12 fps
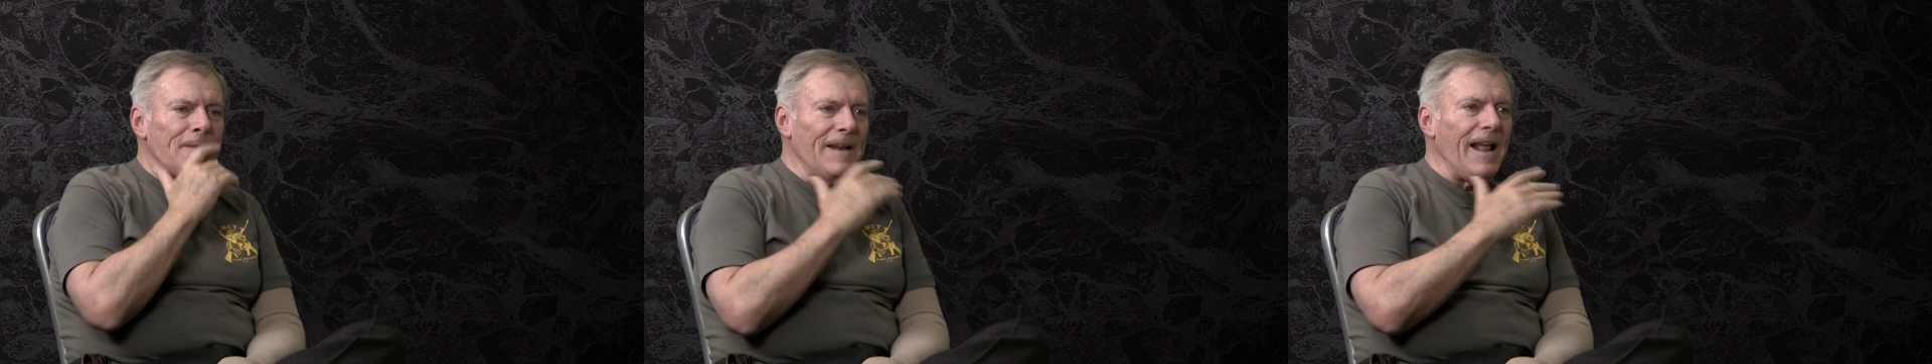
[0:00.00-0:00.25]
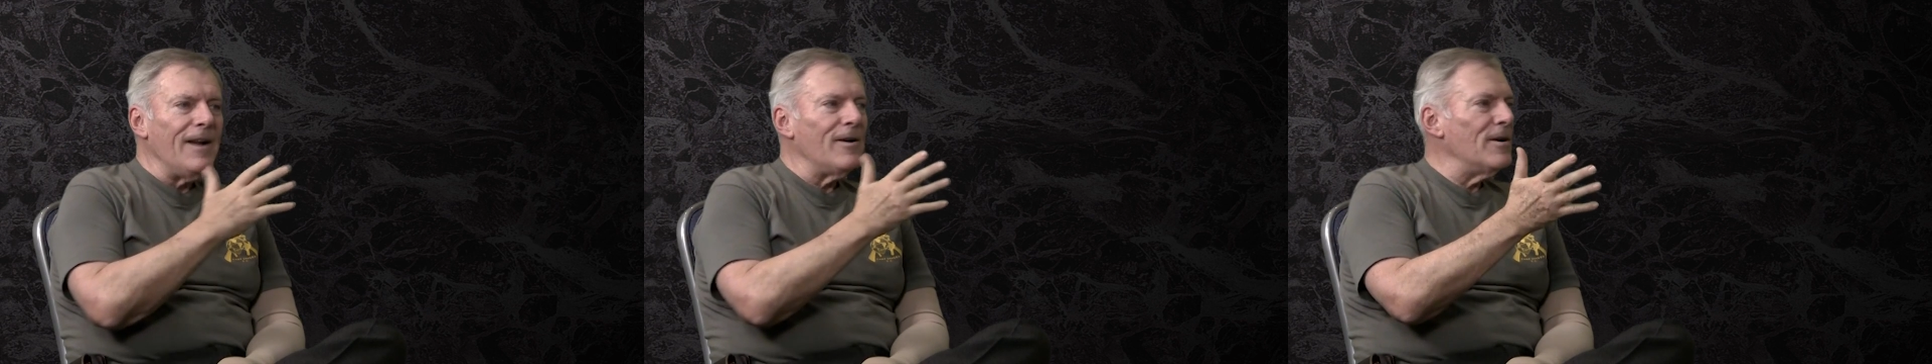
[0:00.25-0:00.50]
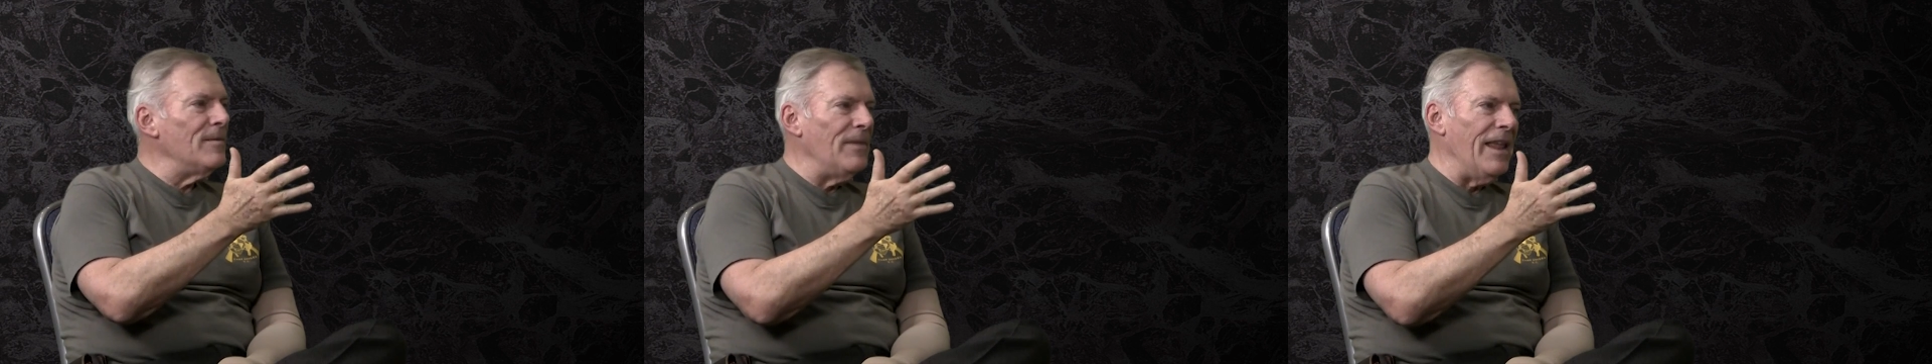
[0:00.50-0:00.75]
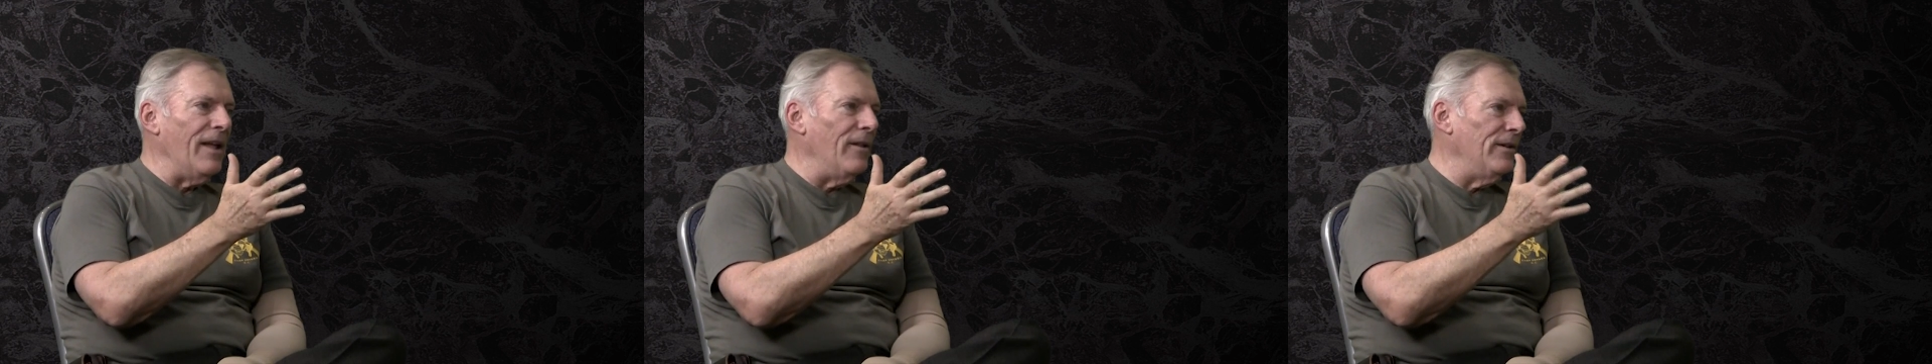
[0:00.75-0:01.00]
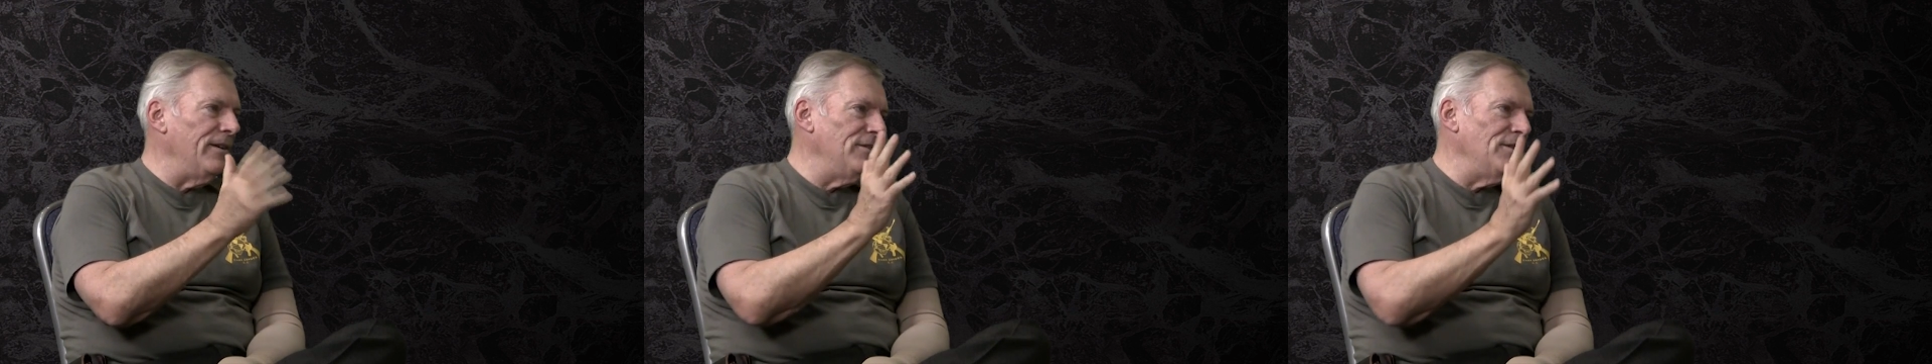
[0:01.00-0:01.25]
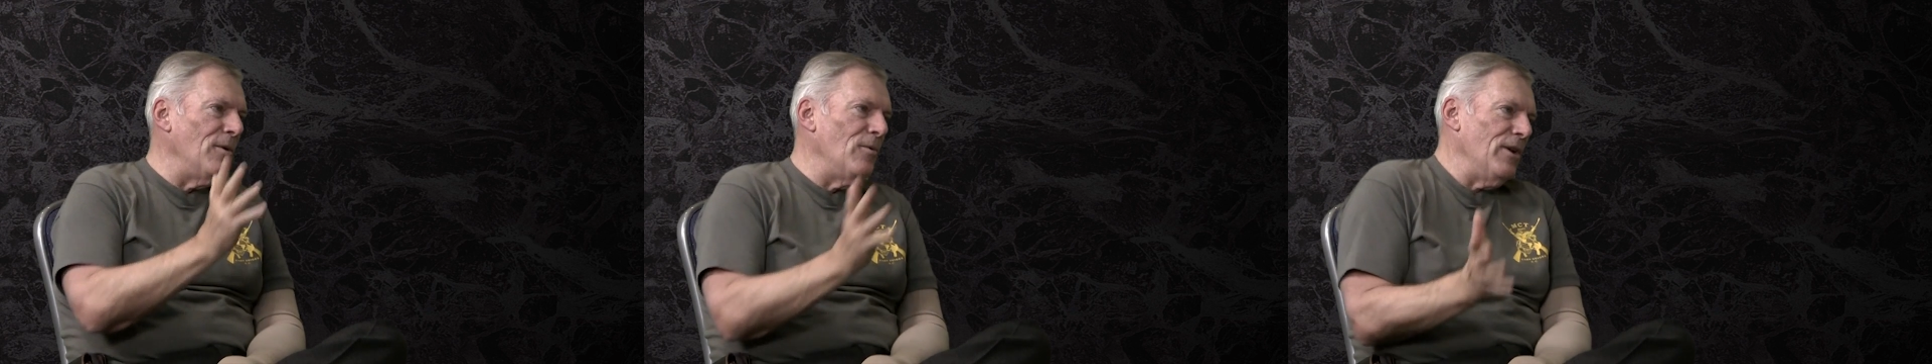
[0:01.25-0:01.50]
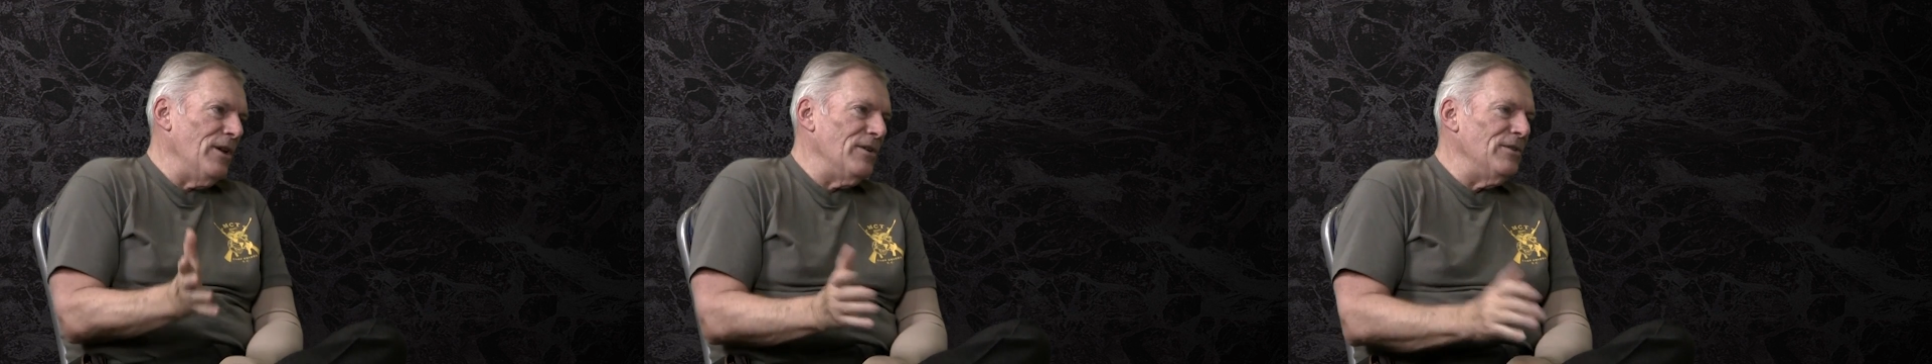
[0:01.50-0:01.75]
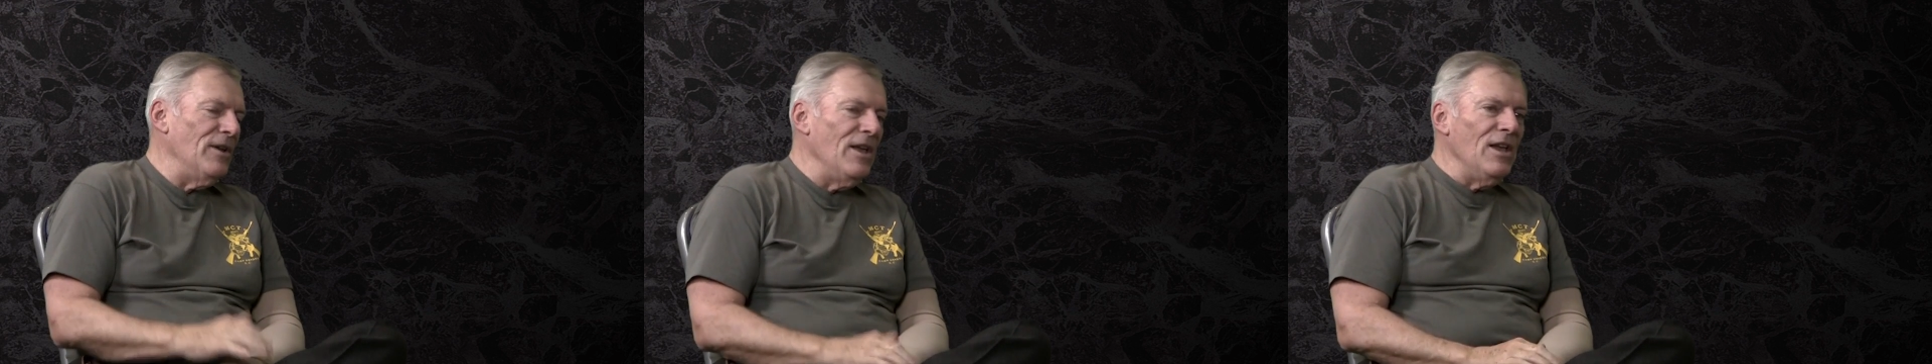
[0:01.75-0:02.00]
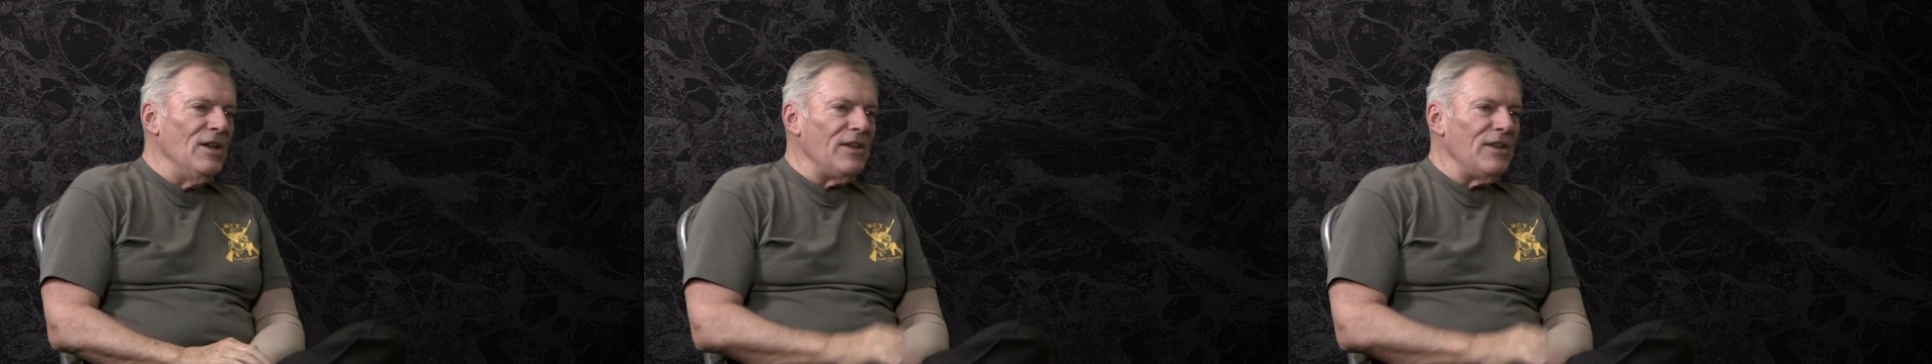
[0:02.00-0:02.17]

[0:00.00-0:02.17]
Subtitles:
And I heard them nailing it, what are you going to do?